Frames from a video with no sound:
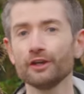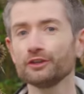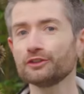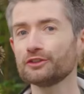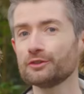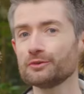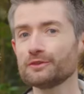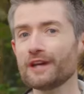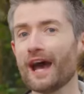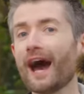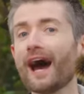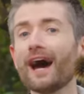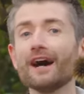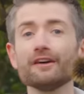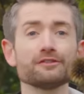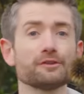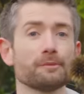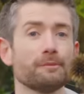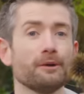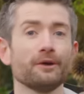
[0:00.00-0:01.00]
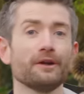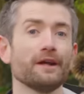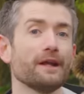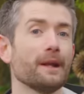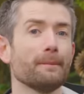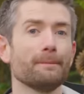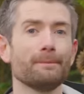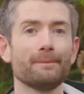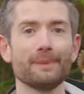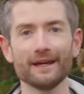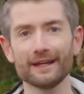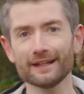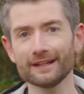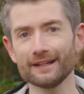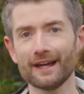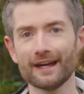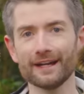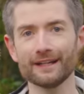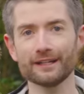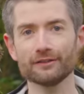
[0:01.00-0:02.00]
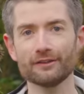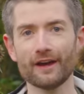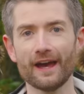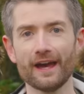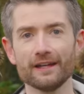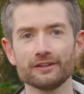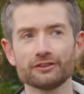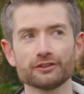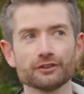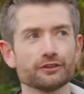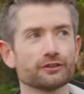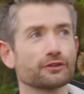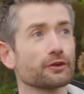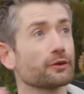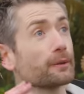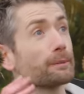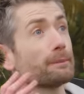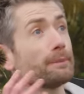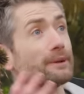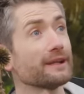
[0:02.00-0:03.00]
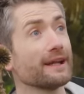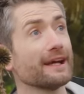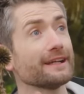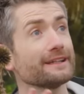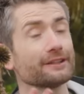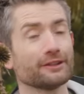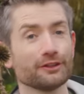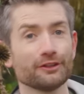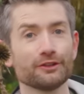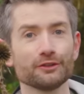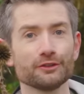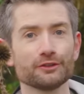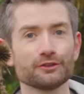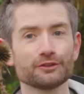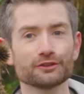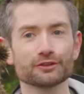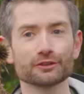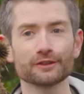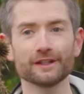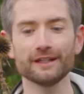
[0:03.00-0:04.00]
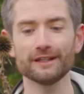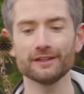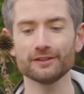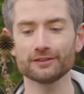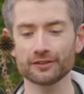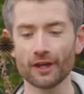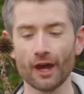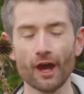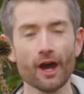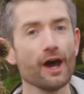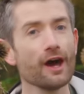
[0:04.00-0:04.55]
You don't have to put in a big line of hedges or plant huge trees.